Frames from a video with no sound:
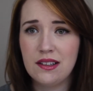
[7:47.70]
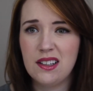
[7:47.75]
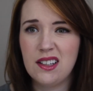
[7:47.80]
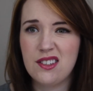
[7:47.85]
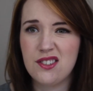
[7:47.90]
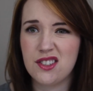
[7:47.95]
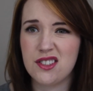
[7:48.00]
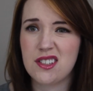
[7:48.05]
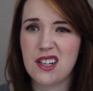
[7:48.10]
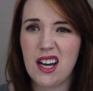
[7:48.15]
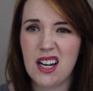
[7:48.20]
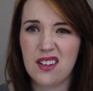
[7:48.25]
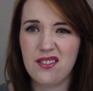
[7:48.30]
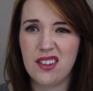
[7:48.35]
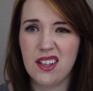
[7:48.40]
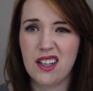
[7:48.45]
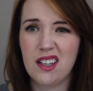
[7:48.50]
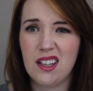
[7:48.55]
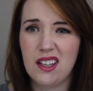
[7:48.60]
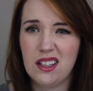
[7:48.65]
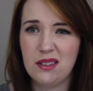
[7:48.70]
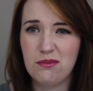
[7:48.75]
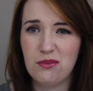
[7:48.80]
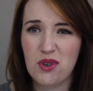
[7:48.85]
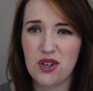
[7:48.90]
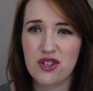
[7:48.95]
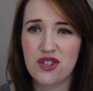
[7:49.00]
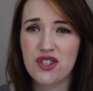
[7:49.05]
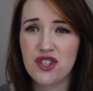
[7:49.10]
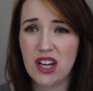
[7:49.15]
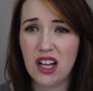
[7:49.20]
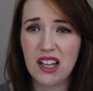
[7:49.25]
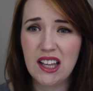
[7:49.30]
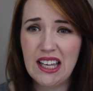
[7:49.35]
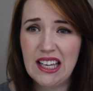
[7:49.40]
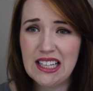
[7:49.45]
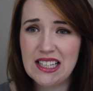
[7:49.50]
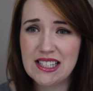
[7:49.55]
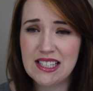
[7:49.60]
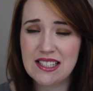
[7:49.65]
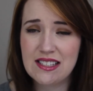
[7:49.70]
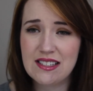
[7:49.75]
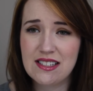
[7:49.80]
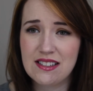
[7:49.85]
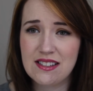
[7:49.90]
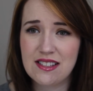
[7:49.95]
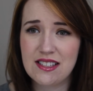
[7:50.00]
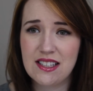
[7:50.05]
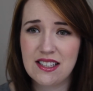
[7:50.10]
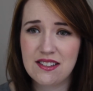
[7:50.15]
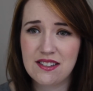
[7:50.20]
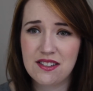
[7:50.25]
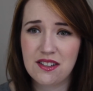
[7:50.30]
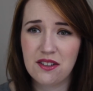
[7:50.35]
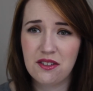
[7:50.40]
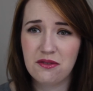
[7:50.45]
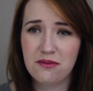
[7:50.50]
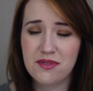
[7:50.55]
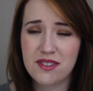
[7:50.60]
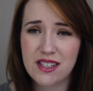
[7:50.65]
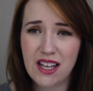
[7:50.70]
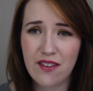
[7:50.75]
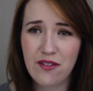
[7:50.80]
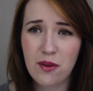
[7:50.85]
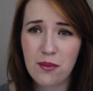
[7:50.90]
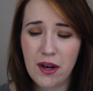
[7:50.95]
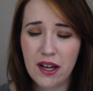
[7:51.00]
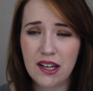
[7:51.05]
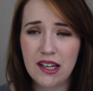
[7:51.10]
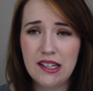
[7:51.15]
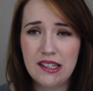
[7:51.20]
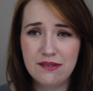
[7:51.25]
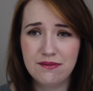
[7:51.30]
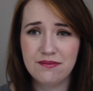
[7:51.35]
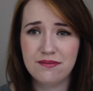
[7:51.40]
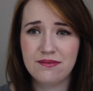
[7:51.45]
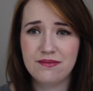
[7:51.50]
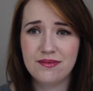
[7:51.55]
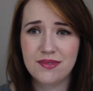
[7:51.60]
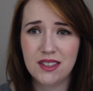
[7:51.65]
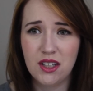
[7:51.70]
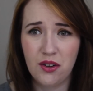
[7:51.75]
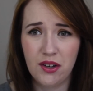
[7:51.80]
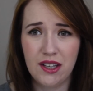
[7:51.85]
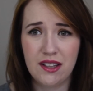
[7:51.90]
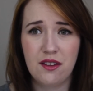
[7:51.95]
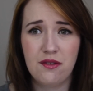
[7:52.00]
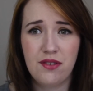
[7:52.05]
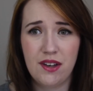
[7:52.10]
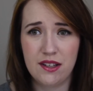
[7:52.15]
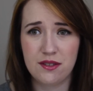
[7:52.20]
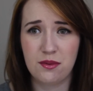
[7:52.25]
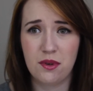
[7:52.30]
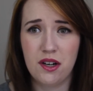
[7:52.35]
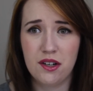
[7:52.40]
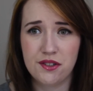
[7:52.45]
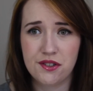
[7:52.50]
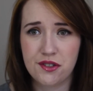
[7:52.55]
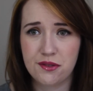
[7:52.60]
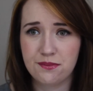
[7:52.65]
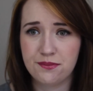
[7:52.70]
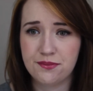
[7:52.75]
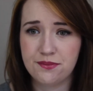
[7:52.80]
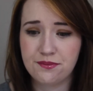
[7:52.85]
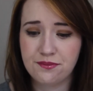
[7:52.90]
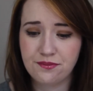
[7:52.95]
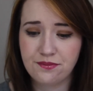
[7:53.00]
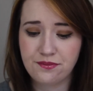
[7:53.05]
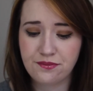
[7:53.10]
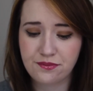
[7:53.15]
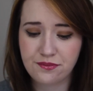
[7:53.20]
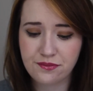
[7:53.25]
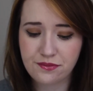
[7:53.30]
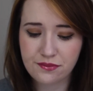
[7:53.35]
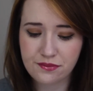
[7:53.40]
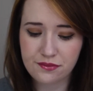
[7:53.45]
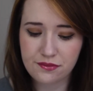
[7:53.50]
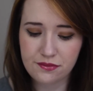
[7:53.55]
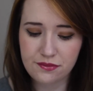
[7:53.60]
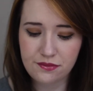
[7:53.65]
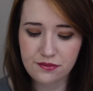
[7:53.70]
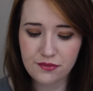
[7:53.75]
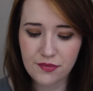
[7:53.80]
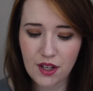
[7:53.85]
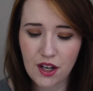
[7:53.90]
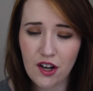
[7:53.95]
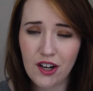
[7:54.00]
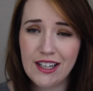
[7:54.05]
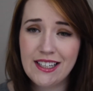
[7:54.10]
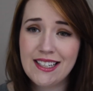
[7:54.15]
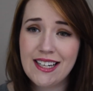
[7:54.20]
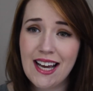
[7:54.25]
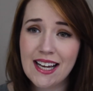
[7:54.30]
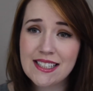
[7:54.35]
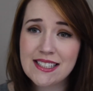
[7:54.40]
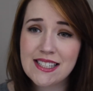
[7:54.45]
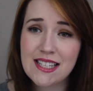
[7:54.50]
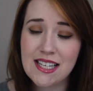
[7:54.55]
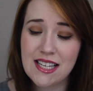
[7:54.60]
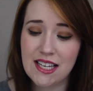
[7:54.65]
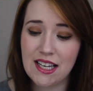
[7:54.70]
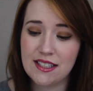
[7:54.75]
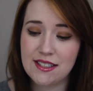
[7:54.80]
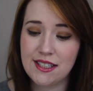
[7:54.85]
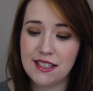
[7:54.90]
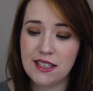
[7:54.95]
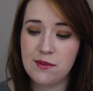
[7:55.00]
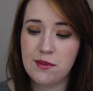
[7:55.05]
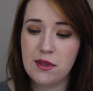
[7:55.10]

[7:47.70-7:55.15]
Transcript: and just kind of like a more jelly consistency. So save your money, go get the face wash. All right, next thing is going